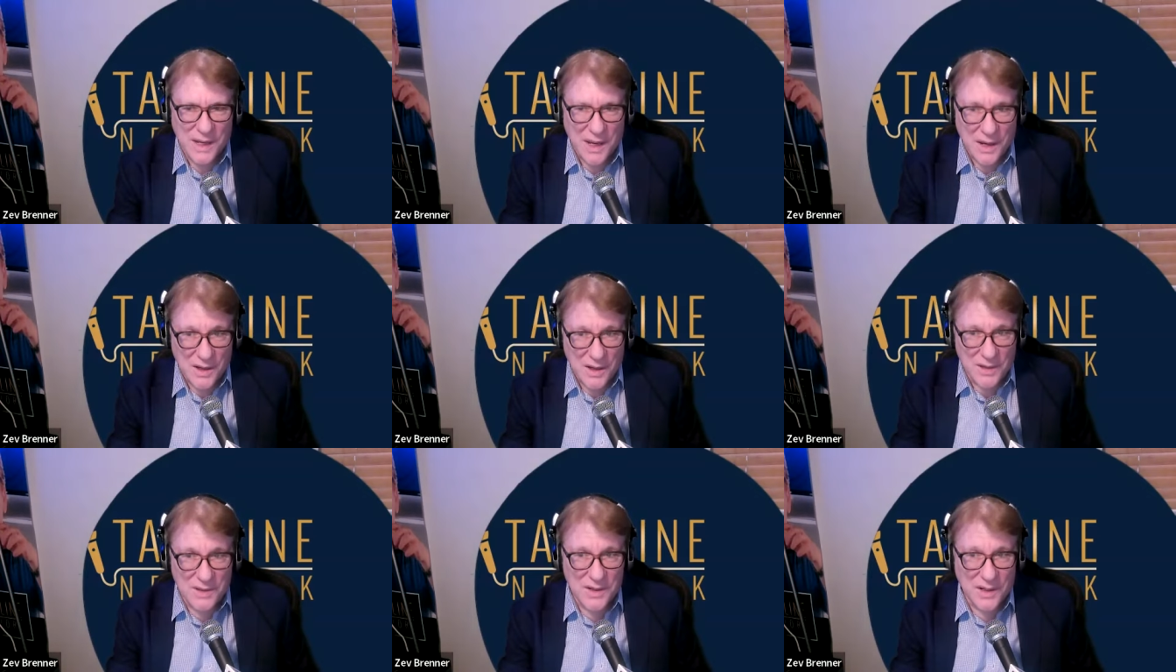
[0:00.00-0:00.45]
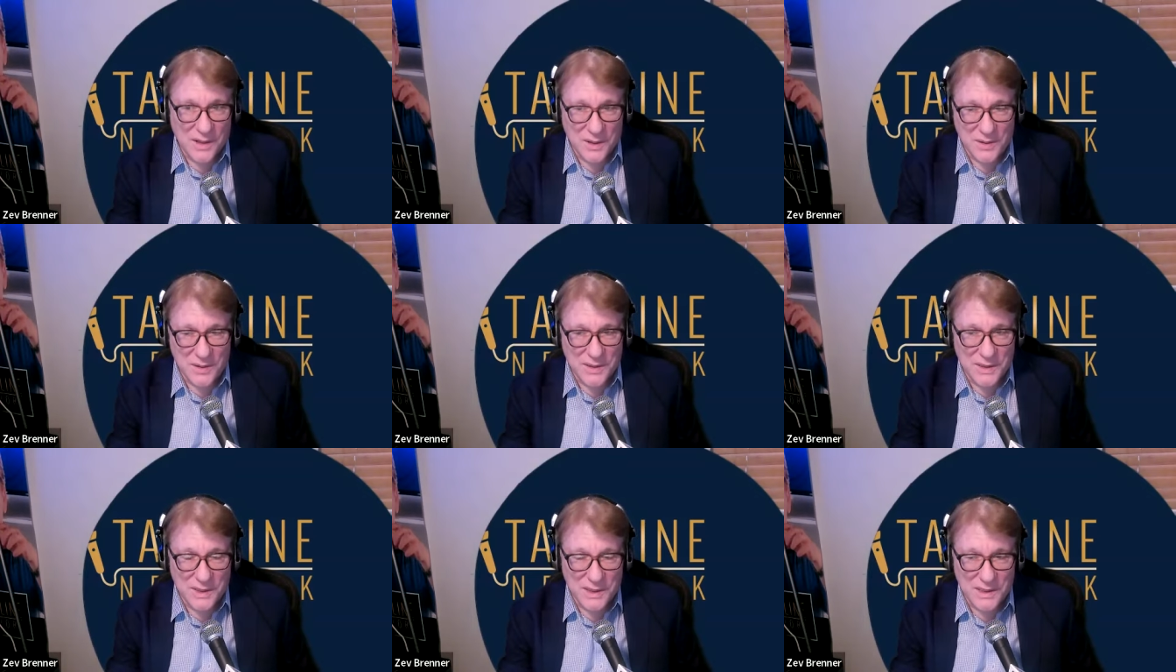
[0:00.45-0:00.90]

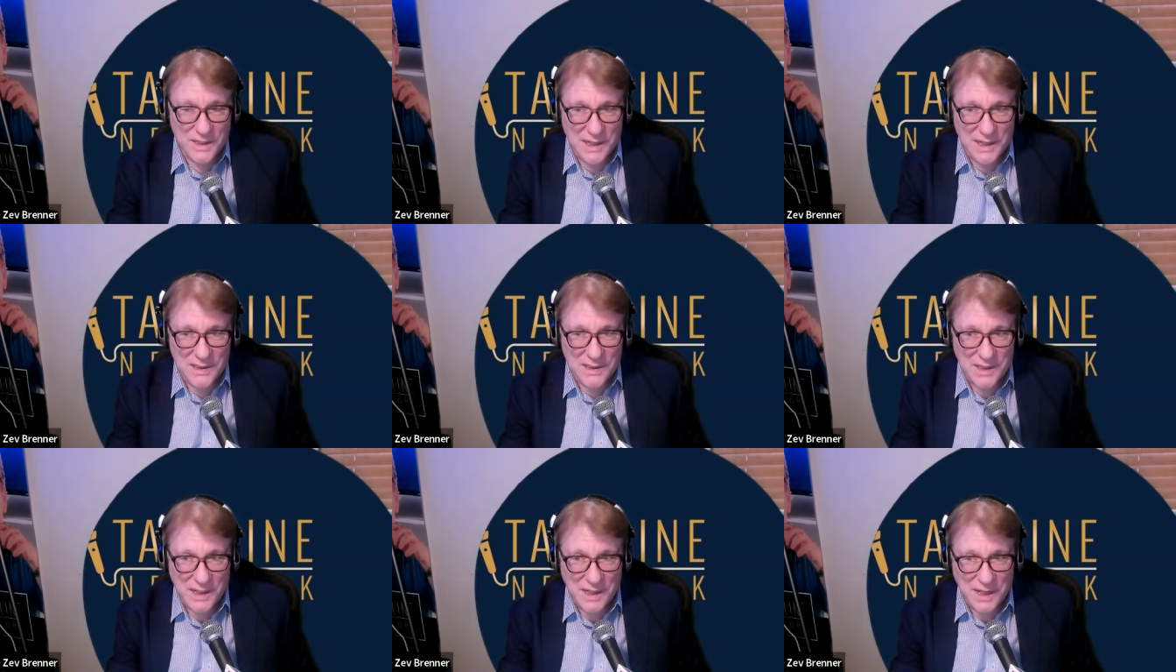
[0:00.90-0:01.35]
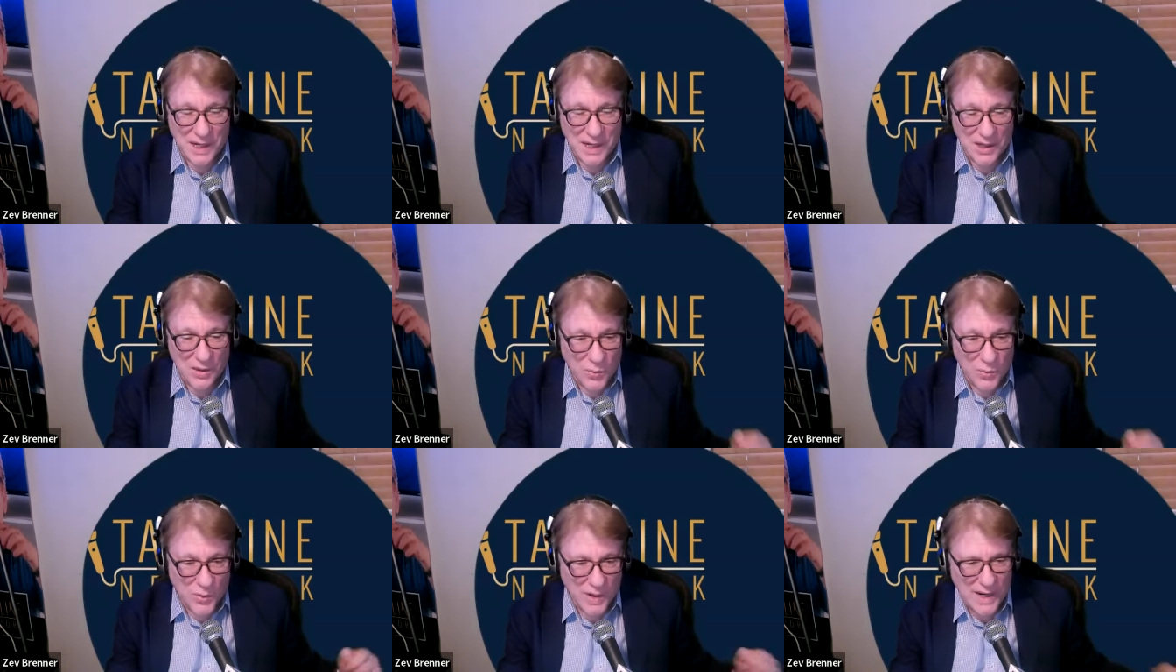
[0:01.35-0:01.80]
Continued success in getting
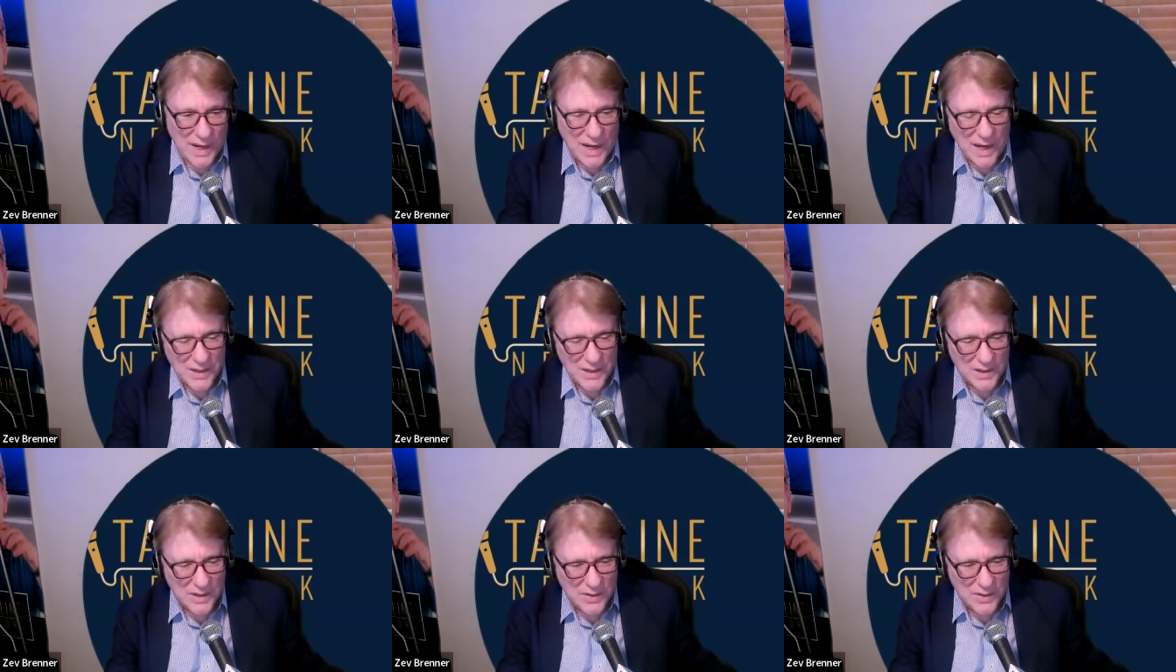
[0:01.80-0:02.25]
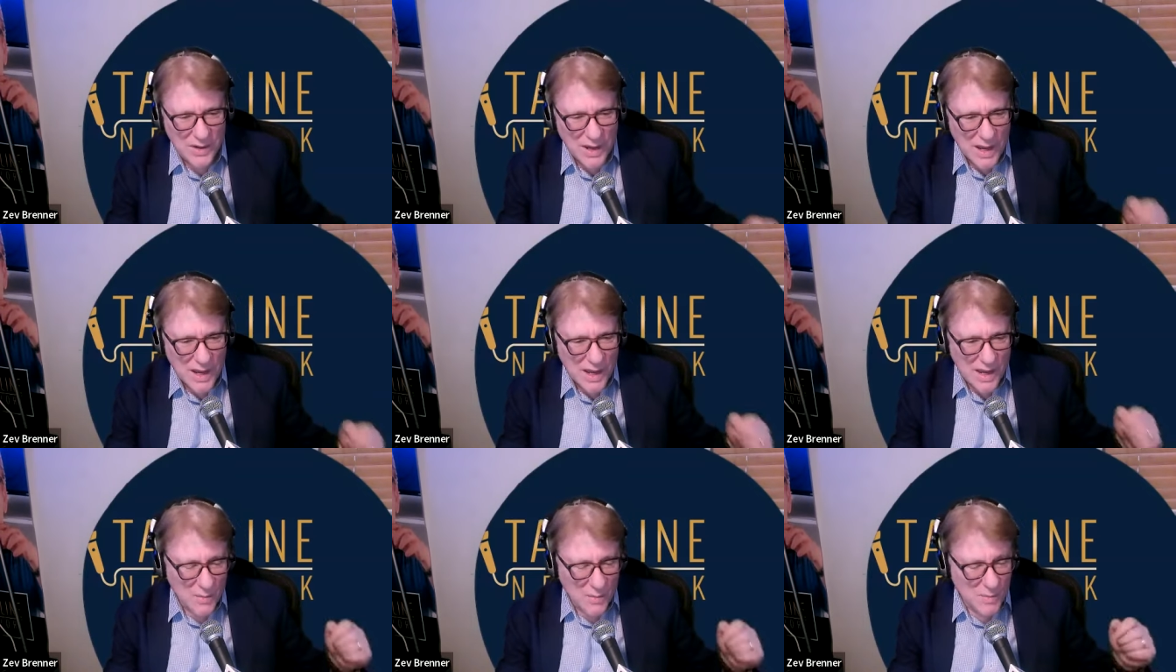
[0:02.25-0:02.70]
the word out there
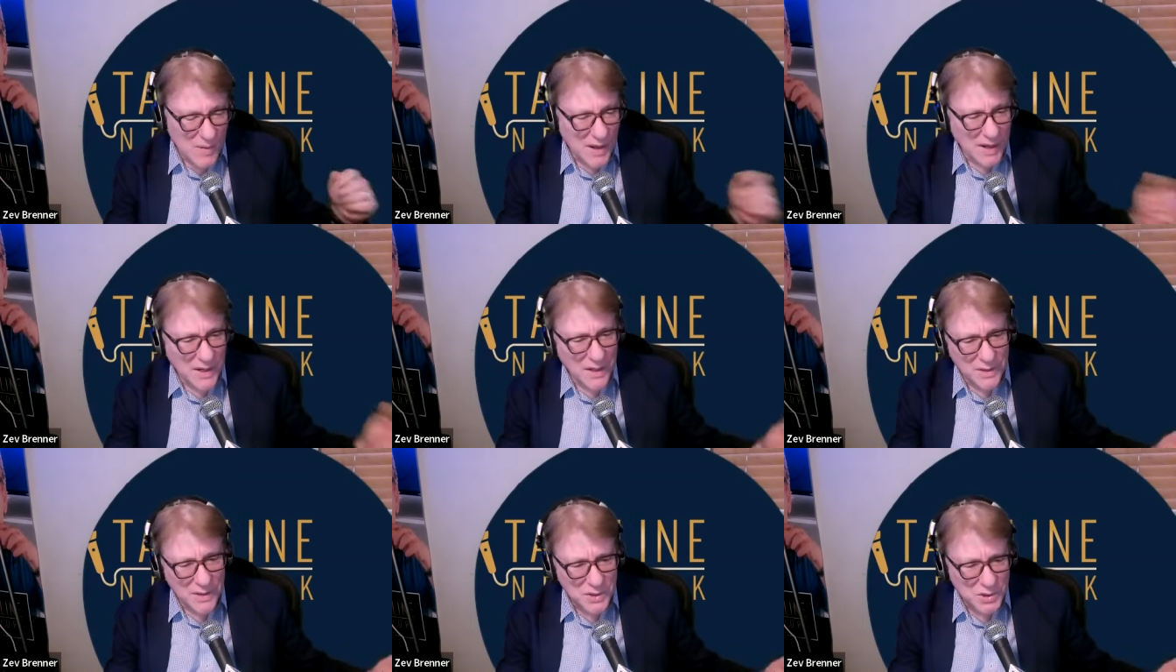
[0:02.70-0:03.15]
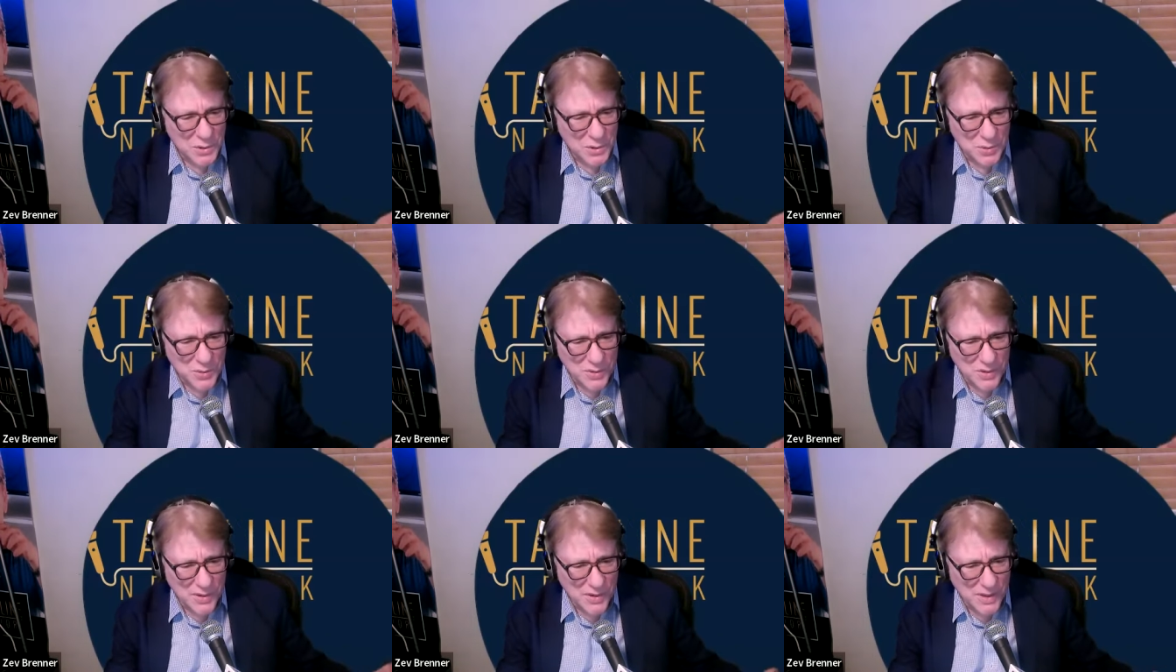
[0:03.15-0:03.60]
and making
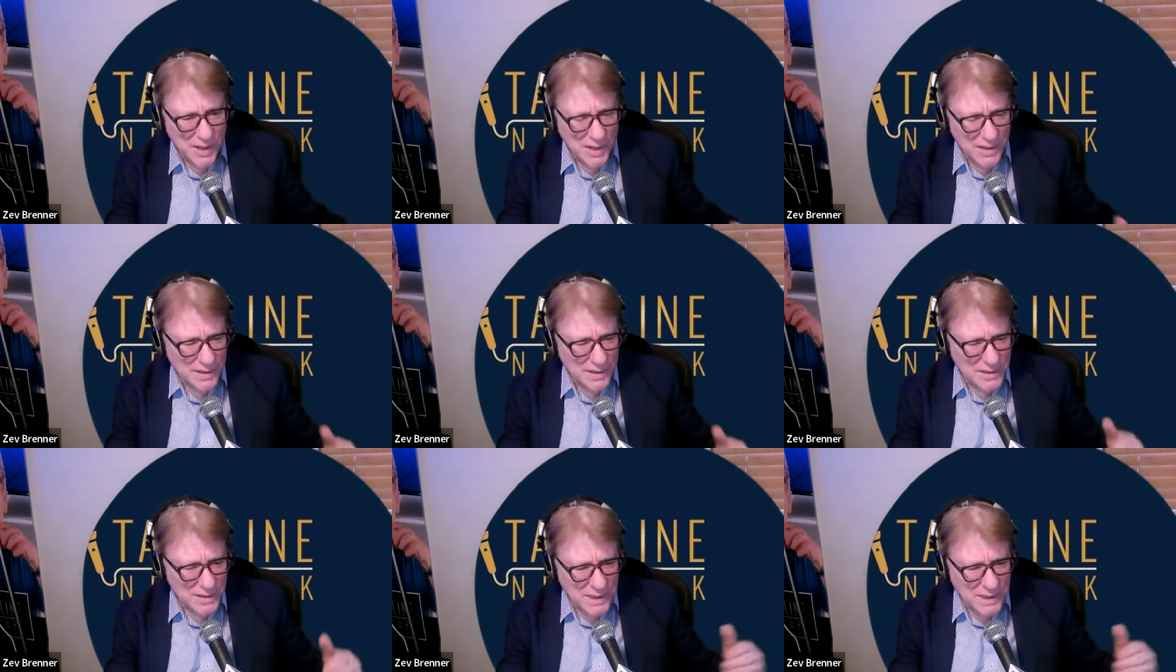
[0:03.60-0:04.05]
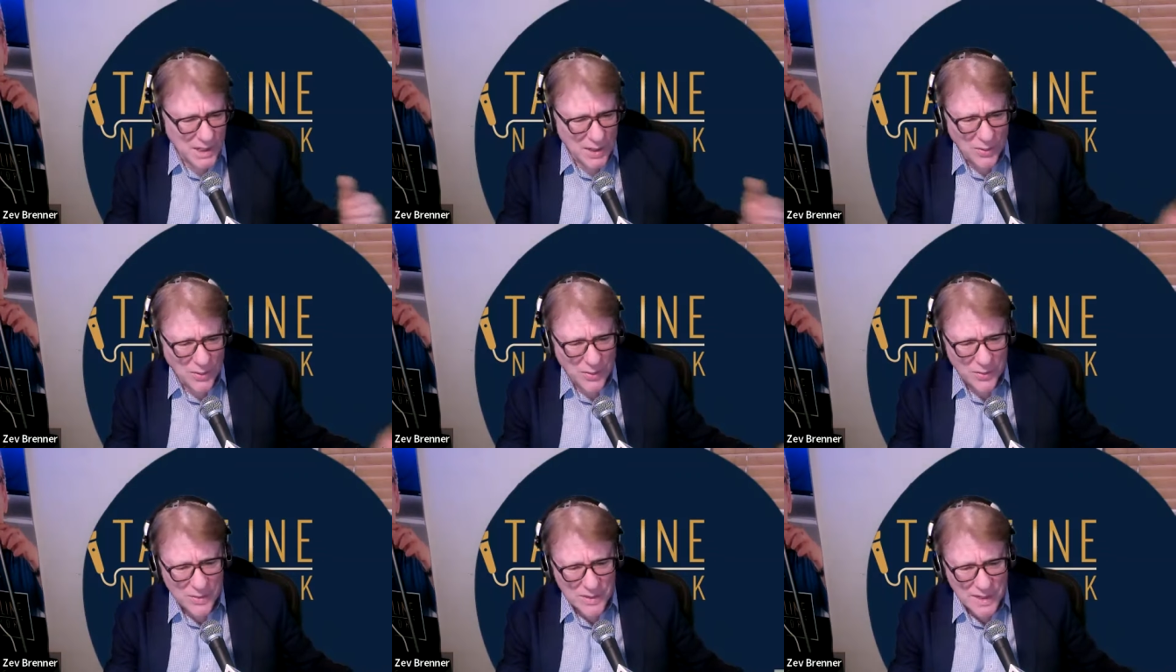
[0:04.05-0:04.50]
sure that the
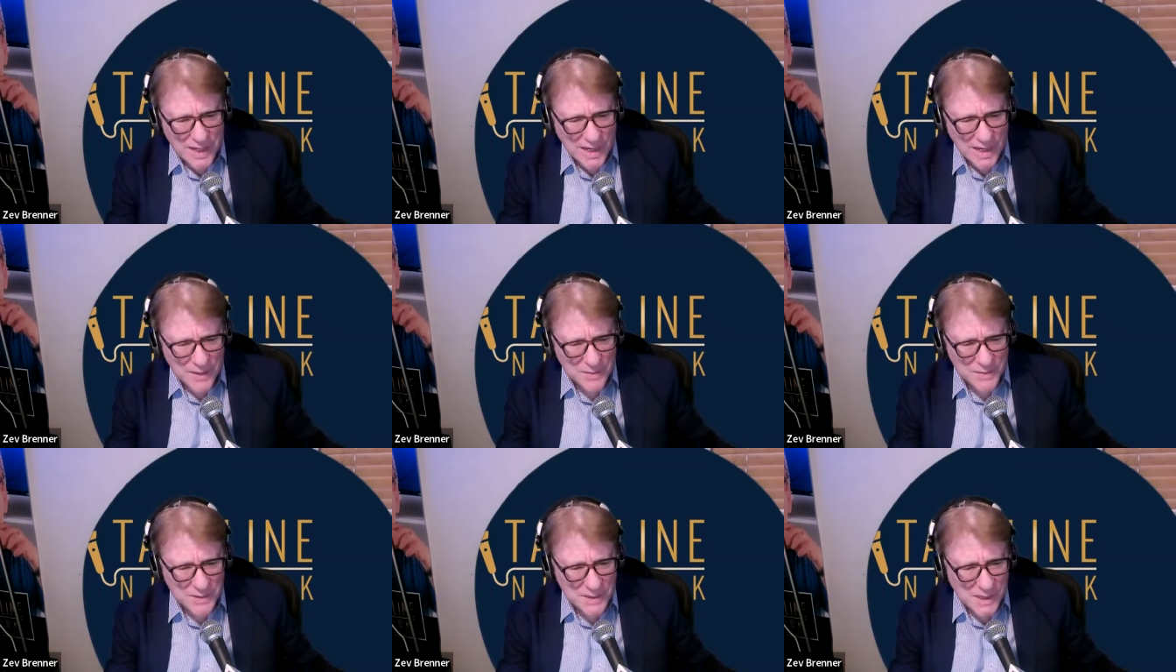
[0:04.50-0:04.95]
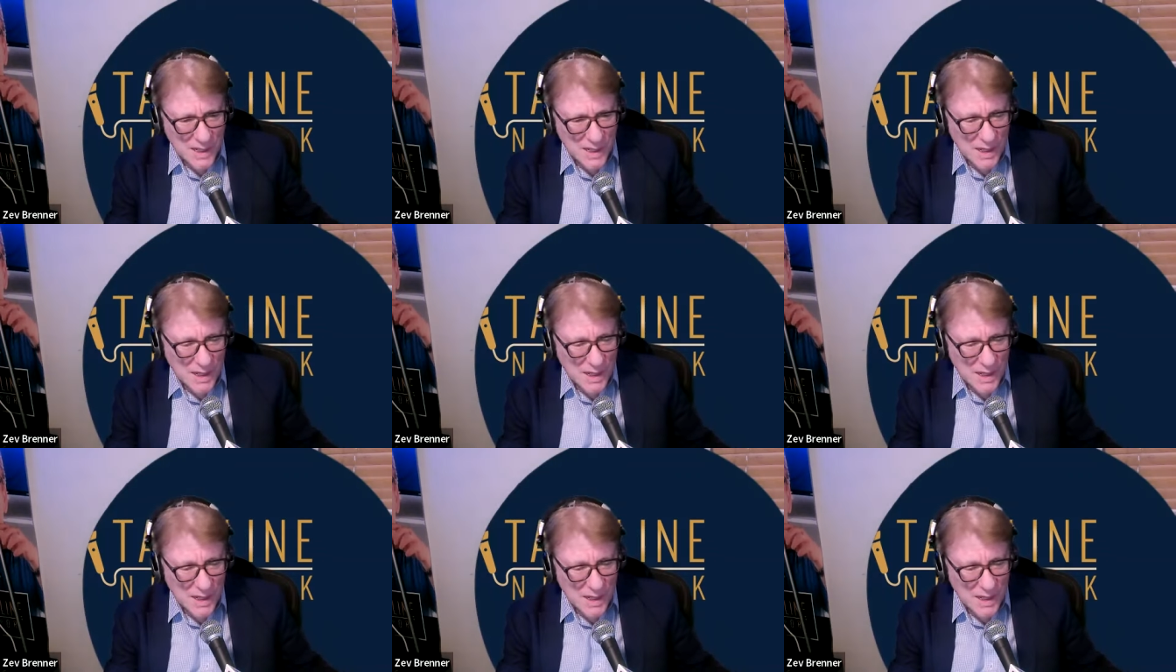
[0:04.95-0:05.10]
stereotypes,